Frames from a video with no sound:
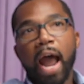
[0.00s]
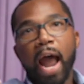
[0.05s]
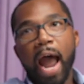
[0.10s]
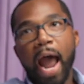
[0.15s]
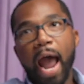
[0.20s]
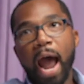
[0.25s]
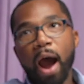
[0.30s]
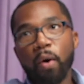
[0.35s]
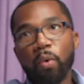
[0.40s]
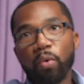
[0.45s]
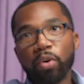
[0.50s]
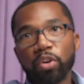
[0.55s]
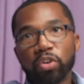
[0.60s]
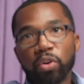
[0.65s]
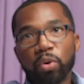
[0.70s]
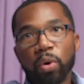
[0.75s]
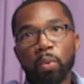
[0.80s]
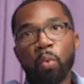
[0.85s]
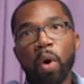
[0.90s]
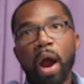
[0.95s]
How
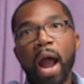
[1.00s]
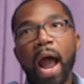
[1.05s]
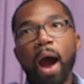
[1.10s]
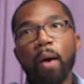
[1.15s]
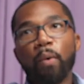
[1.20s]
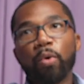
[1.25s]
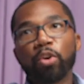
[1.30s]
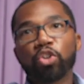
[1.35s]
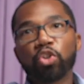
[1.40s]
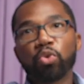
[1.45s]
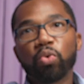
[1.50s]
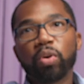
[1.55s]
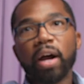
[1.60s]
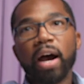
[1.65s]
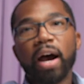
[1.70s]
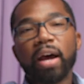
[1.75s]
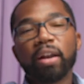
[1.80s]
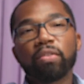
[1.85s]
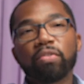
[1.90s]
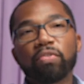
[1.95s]
would, how would you
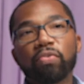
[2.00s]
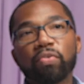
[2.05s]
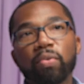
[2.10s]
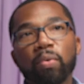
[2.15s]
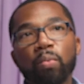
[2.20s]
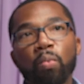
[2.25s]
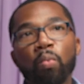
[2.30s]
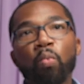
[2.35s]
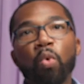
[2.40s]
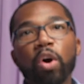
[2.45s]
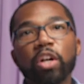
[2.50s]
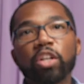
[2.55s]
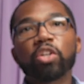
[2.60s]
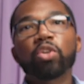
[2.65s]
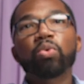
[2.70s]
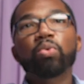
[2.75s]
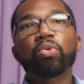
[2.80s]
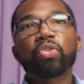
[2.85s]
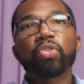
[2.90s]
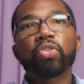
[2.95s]
kind of, what
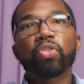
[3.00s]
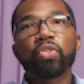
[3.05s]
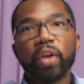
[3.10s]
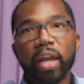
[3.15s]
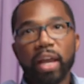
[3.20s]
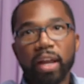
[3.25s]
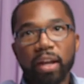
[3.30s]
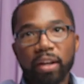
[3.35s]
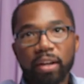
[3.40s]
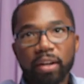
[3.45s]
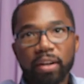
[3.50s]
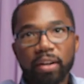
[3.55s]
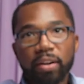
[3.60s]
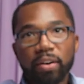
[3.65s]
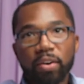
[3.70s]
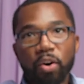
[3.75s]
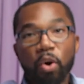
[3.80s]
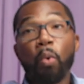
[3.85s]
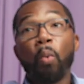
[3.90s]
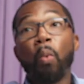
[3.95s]
do you think
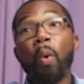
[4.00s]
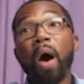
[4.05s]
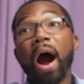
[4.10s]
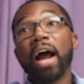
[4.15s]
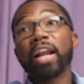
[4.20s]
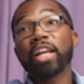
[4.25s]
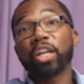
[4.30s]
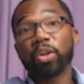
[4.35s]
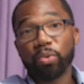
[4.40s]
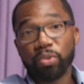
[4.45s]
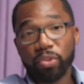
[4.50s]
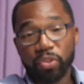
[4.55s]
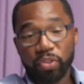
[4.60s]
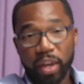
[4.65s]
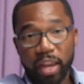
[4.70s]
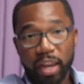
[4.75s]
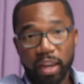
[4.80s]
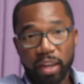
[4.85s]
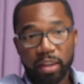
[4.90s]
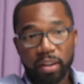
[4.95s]
or why do you
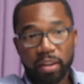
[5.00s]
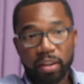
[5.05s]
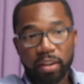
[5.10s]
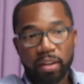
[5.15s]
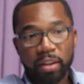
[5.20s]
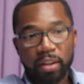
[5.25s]
think